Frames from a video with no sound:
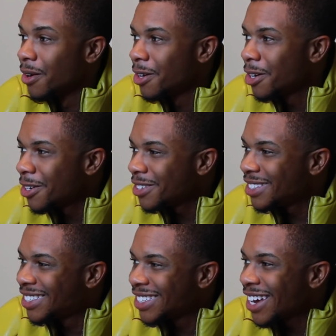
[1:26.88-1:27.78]
Oh
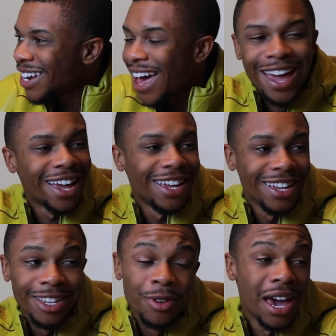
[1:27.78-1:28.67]
shit. Hey,
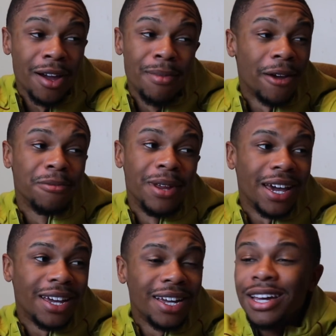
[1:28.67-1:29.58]
you can't come back from
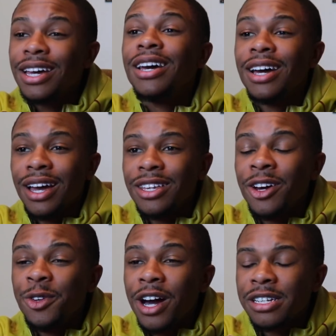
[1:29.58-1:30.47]
that.
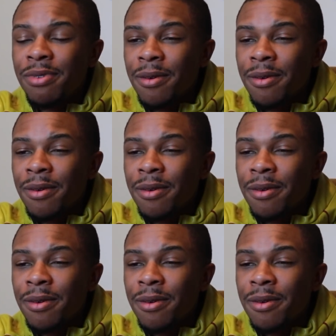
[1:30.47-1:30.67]
Yo, you got some